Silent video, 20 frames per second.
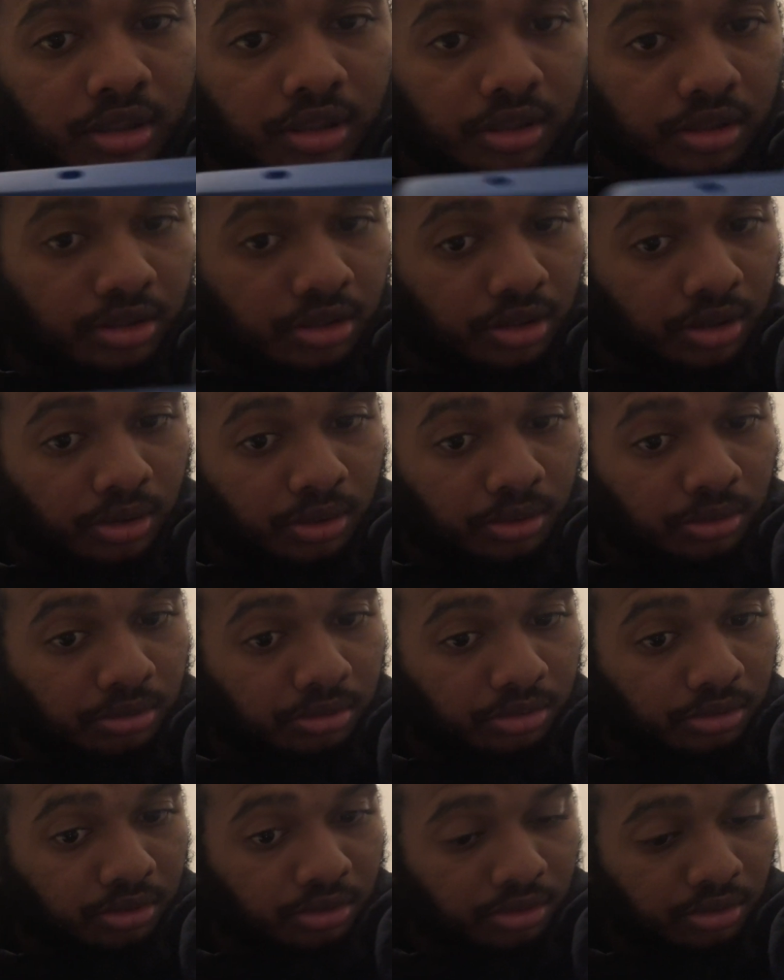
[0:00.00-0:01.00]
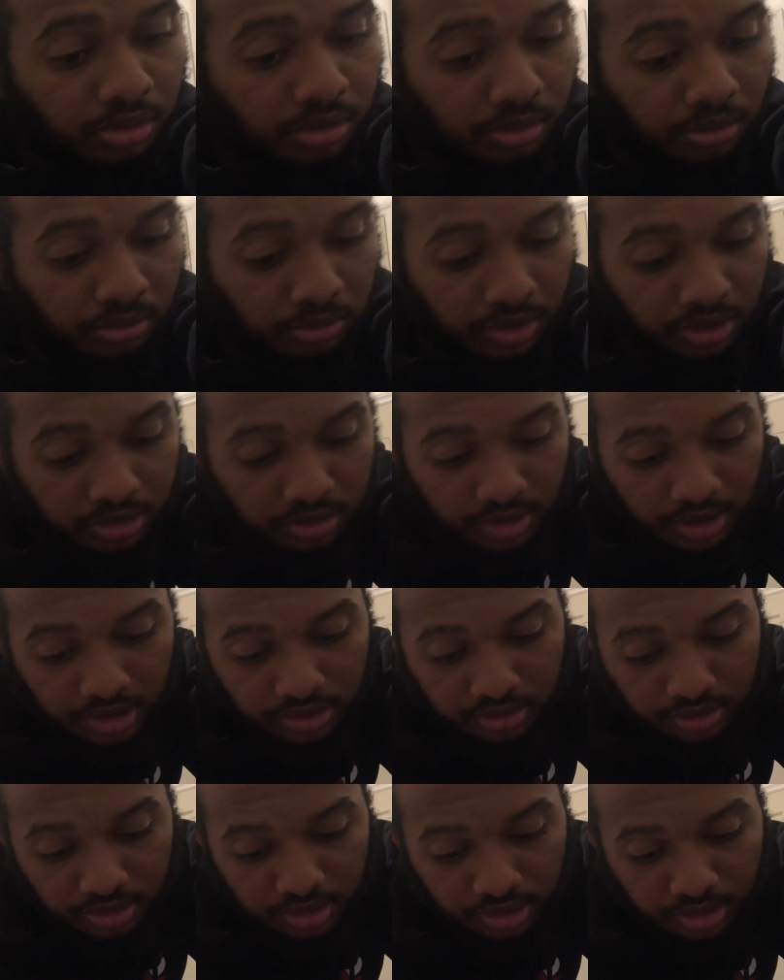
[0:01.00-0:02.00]
So, what should I
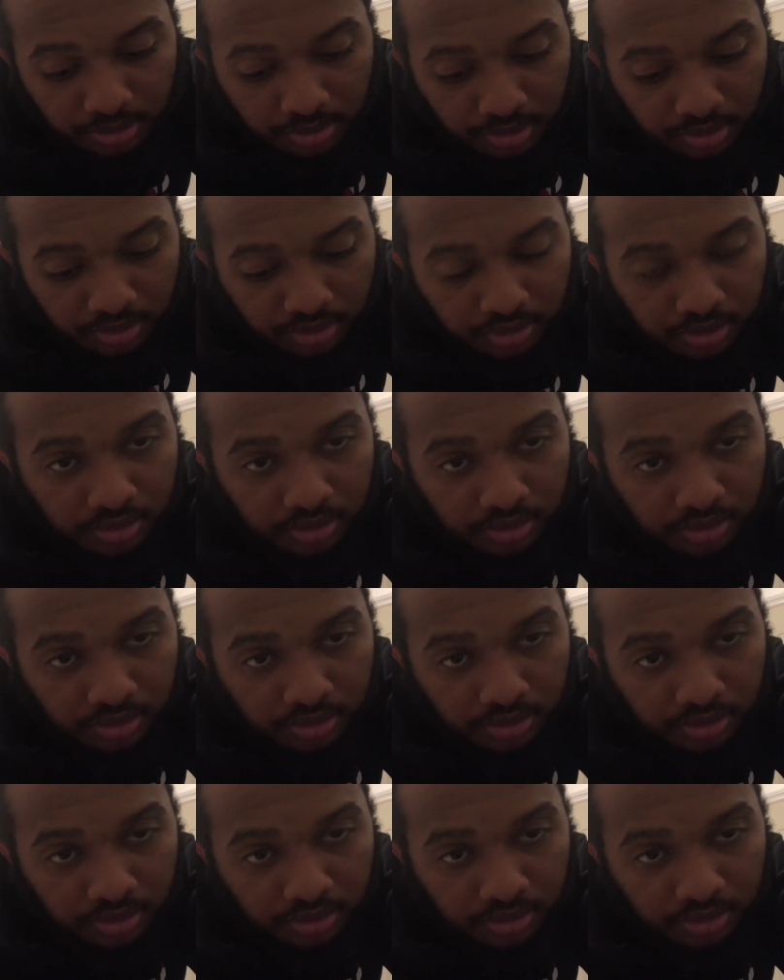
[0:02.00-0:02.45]
joking about?